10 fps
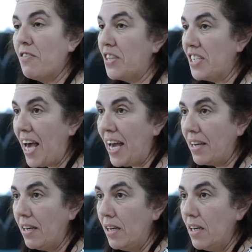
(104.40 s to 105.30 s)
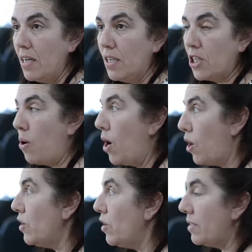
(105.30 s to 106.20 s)
day. So
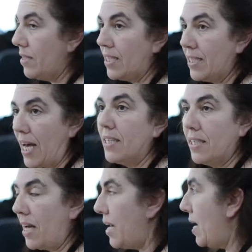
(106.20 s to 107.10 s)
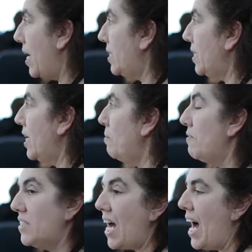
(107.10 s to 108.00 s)
across a team
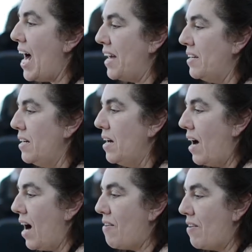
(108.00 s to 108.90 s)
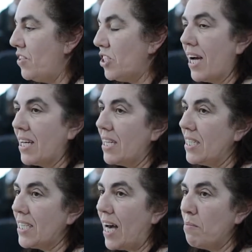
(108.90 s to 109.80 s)
of 10, our average handling
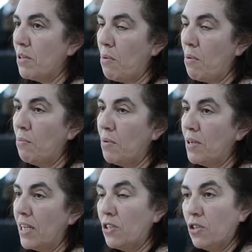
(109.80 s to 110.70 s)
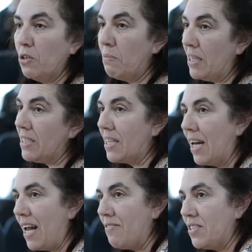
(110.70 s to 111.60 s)
time at the moment is 2 minutes and
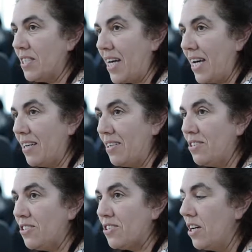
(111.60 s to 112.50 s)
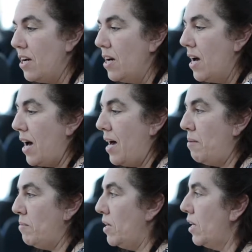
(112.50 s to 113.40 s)
11 seconds.
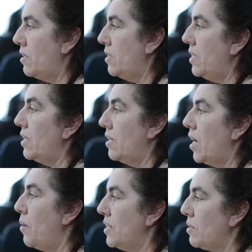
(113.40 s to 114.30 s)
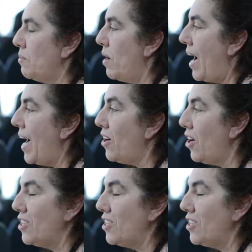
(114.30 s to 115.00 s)
You can go into what I call it the